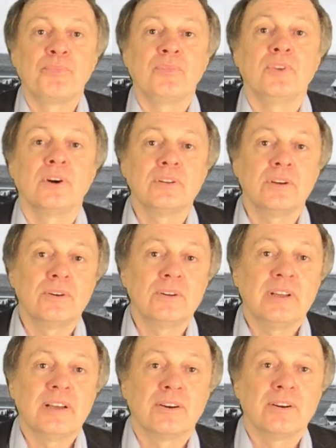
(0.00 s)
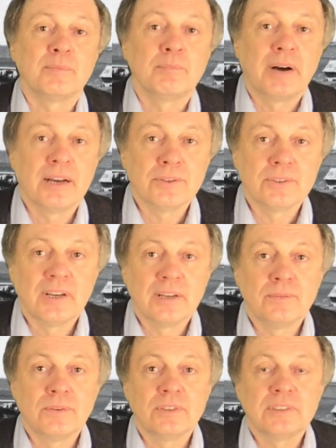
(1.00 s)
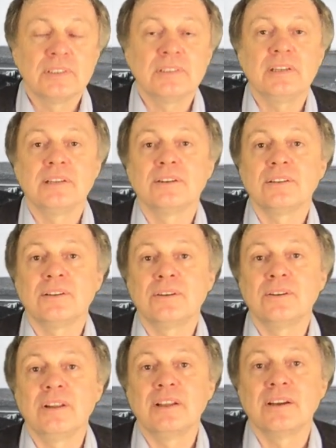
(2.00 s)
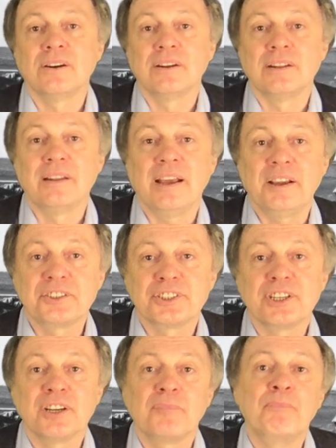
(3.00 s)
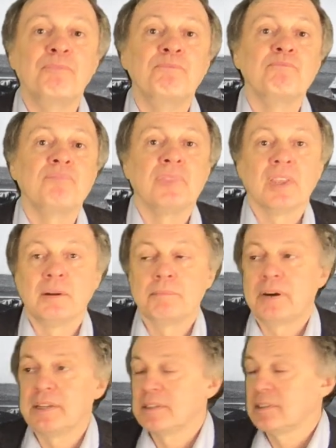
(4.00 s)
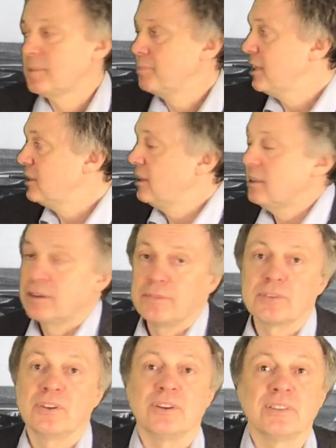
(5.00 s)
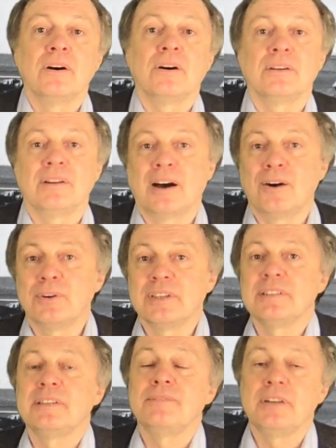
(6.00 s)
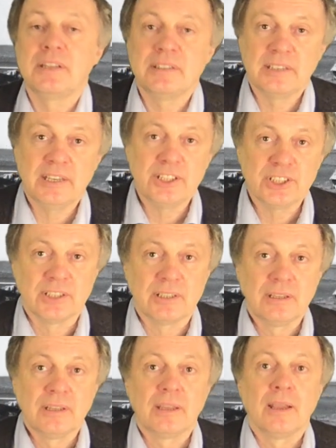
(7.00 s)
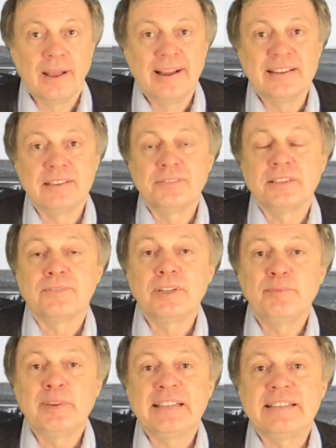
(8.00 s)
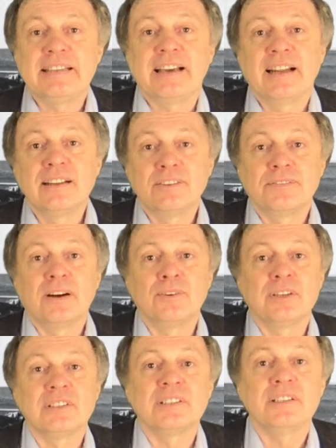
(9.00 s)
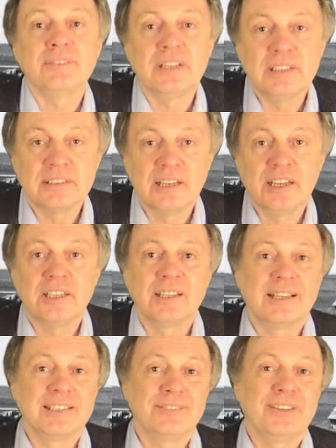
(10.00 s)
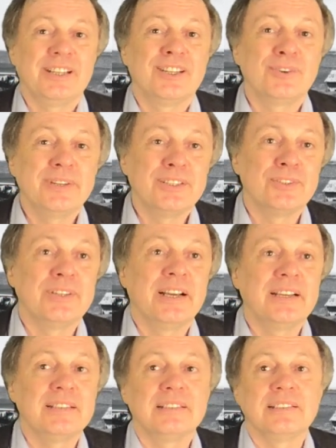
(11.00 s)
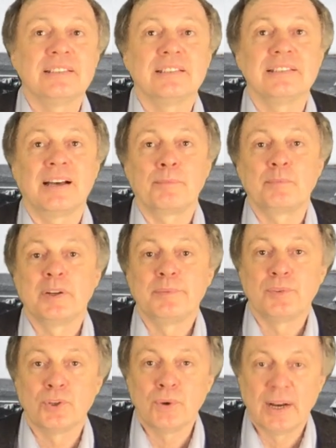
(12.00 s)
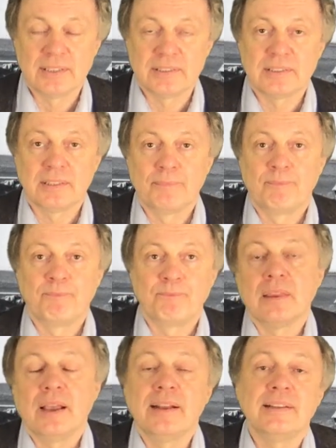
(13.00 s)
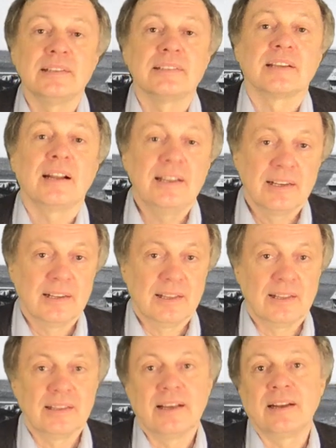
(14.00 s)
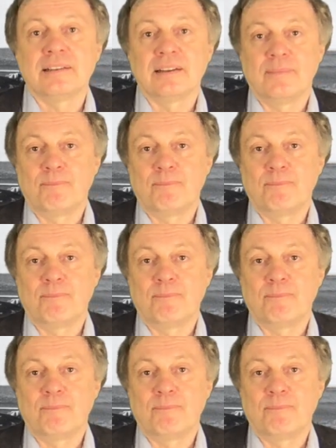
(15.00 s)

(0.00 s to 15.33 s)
not only on biodiversity, not only on nature, but especially, of course, on our civilization. And if it will be the end of our civilization as we know it today, this is up to us. And it's clear that